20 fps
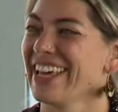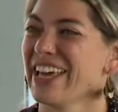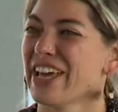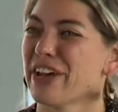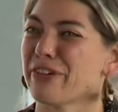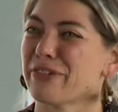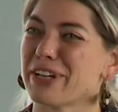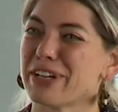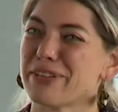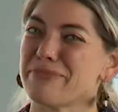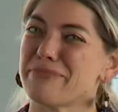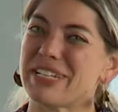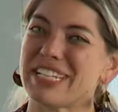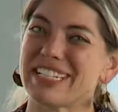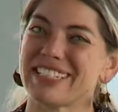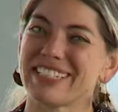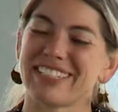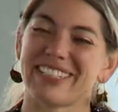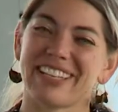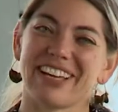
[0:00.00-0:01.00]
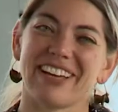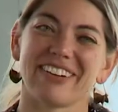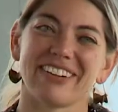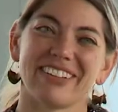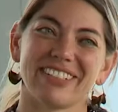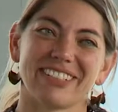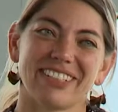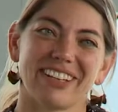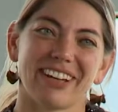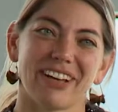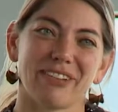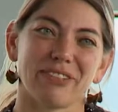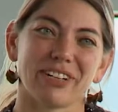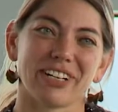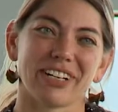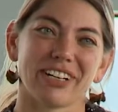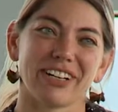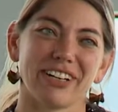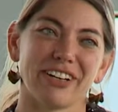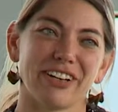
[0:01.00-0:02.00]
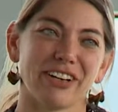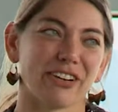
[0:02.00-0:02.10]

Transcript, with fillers: And what it means there is that I work